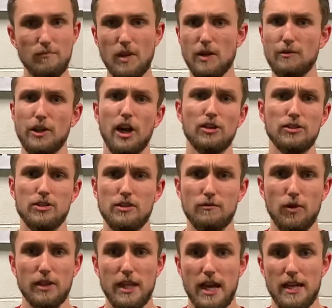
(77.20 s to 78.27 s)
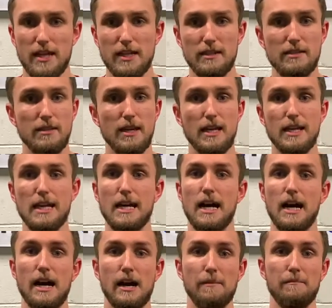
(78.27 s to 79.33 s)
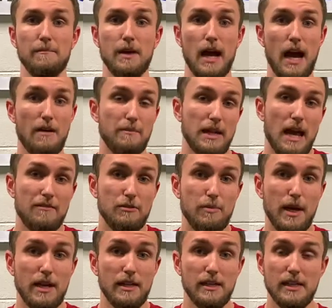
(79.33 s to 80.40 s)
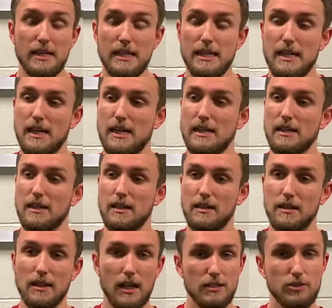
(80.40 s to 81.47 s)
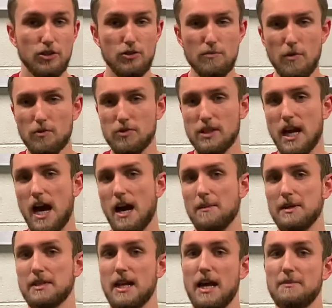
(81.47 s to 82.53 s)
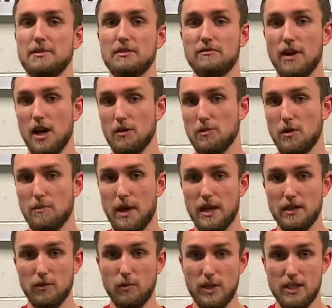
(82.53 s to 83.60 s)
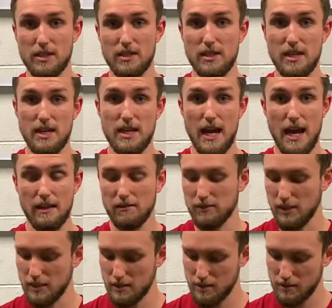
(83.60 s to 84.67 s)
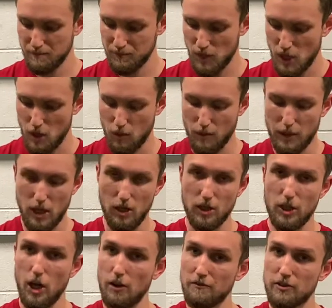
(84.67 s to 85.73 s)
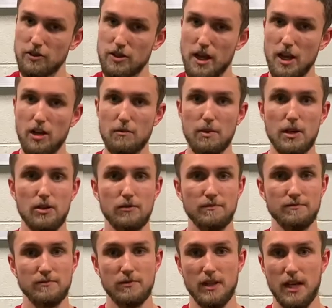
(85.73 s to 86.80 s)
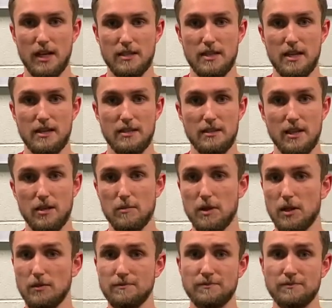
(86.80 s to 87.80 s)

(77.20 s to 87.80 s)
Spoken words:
Regardless of what that is, I've been having pain. The two most common types of elbow pain that we see in athletes are what we call golfer's elbow and tennis elbow.